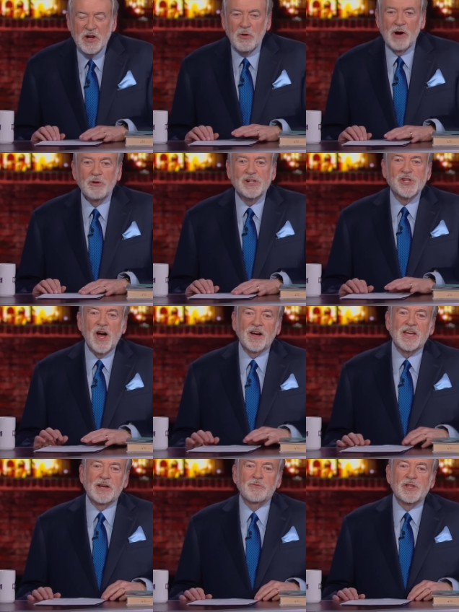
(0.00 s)
Well, we're
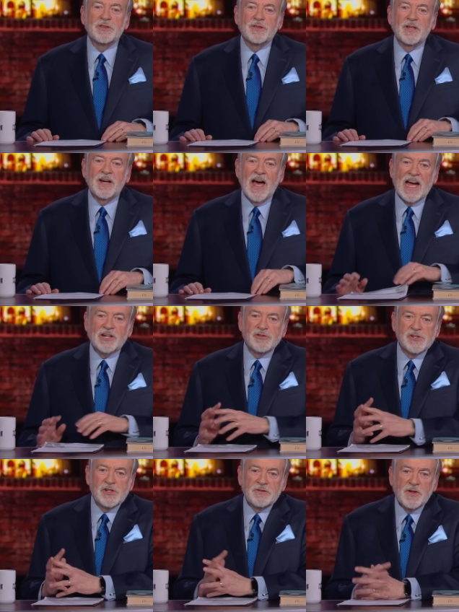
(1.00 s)
talking with
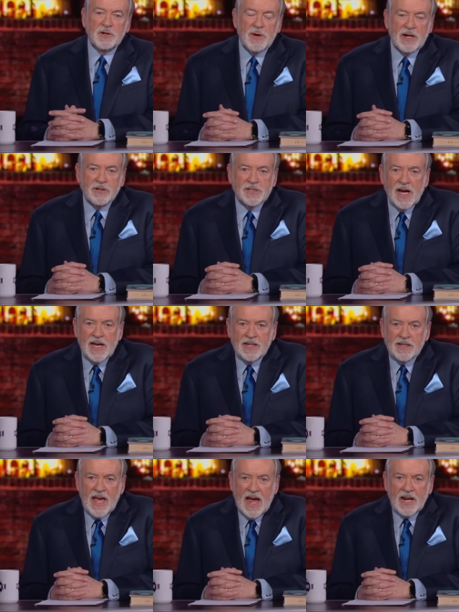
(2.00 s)
actress and filmmaker
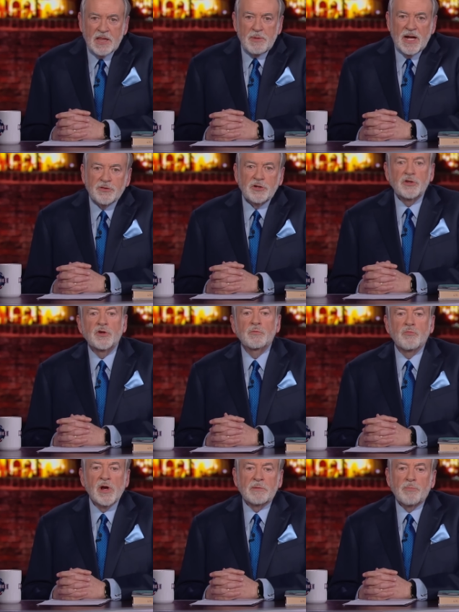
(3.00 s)
Dyan Cannon about the new
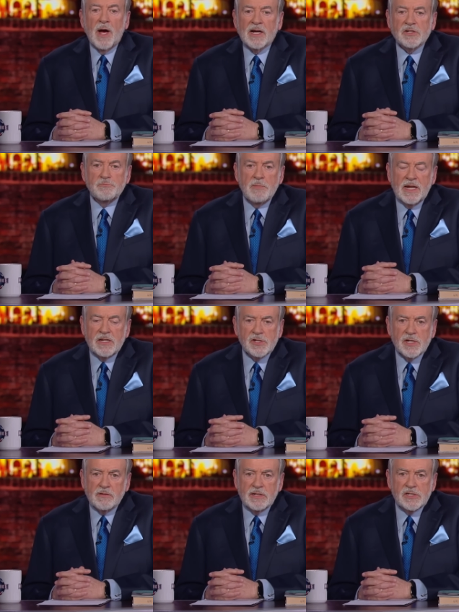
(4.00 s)
BritBox
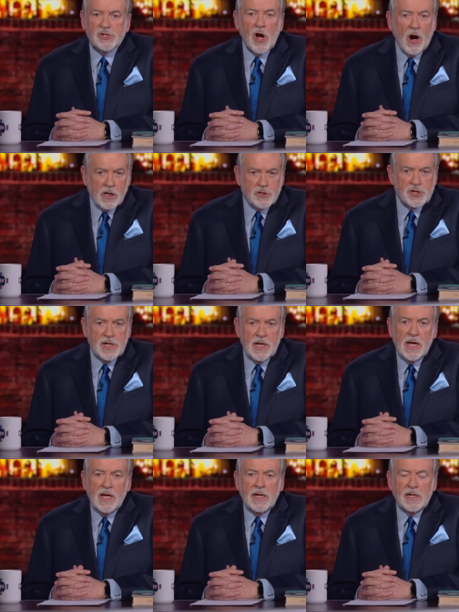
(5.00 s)
miniseries, Archie.
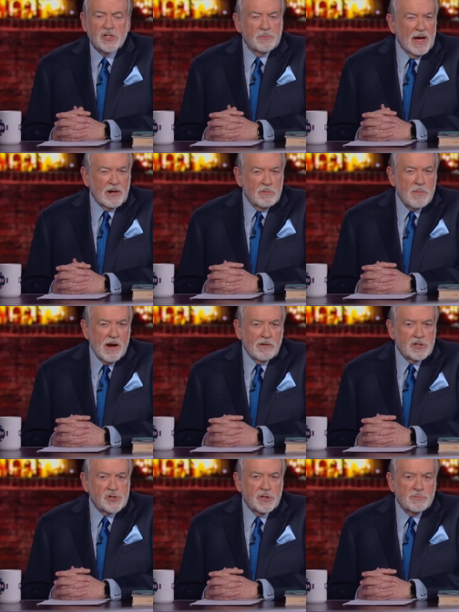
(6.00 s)
It's about her
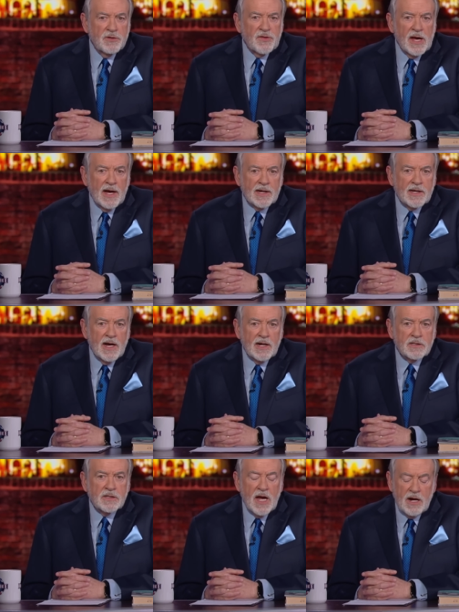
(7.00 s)
marriage to movie
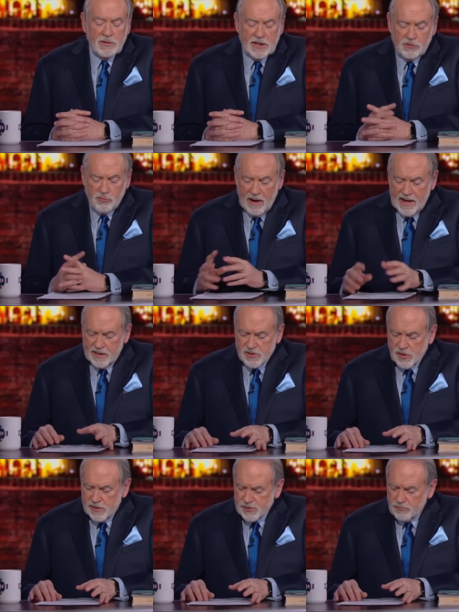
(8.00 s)
icon Cary Grant.
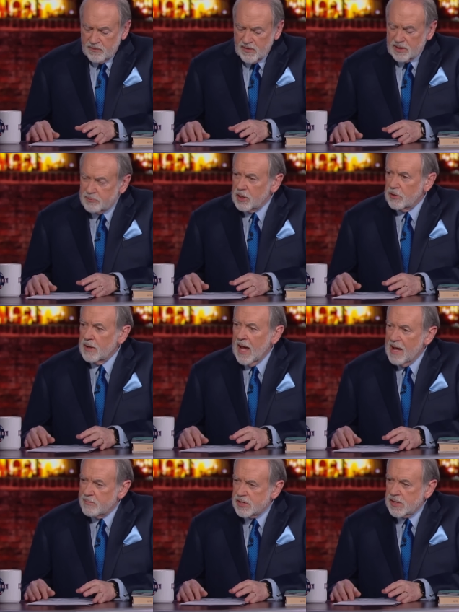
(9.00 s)
It's also available on
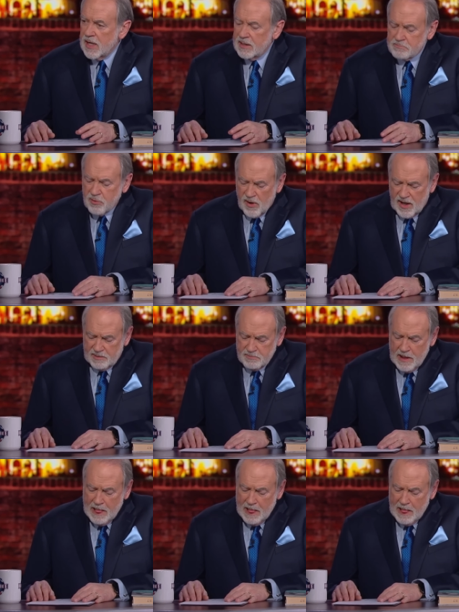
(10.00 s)
Amazon Prime.